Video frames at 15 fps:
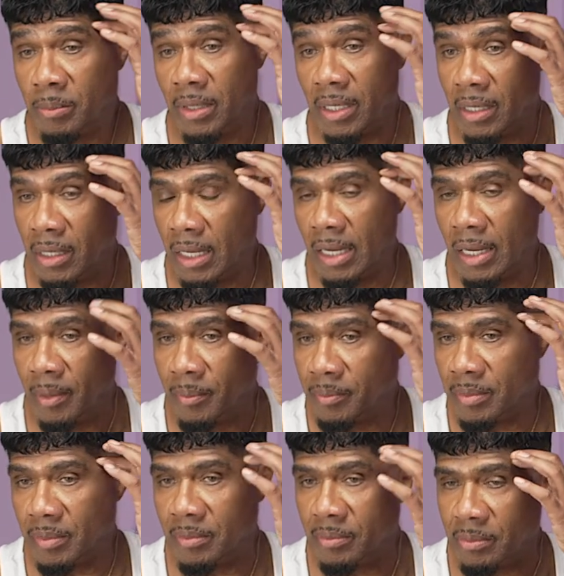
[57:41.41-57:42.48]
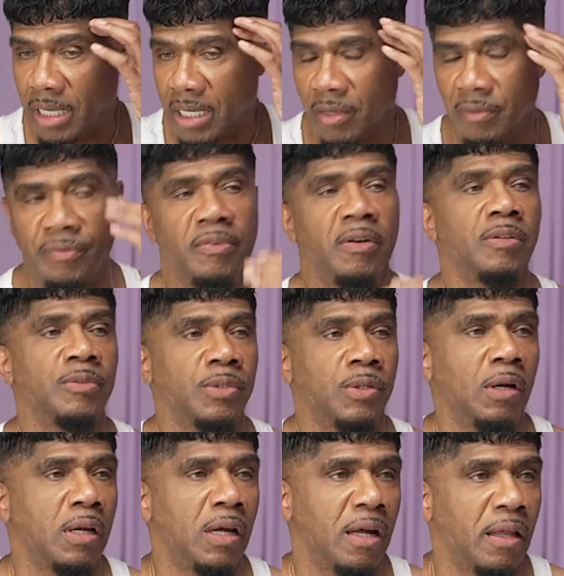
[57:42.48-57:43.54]
but um, making friends with
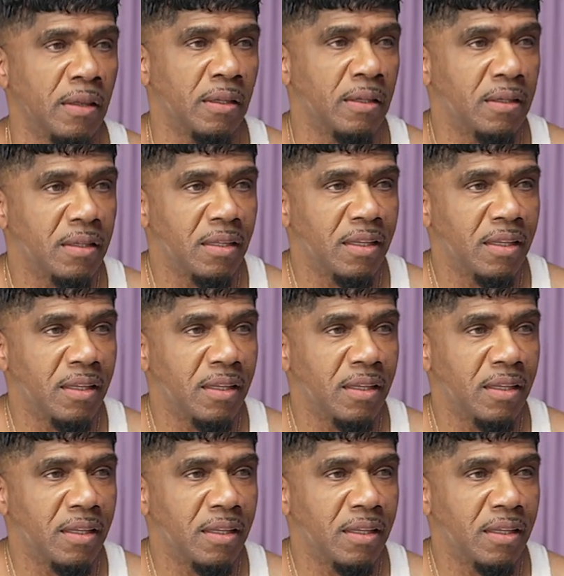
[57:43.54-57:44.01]
all the other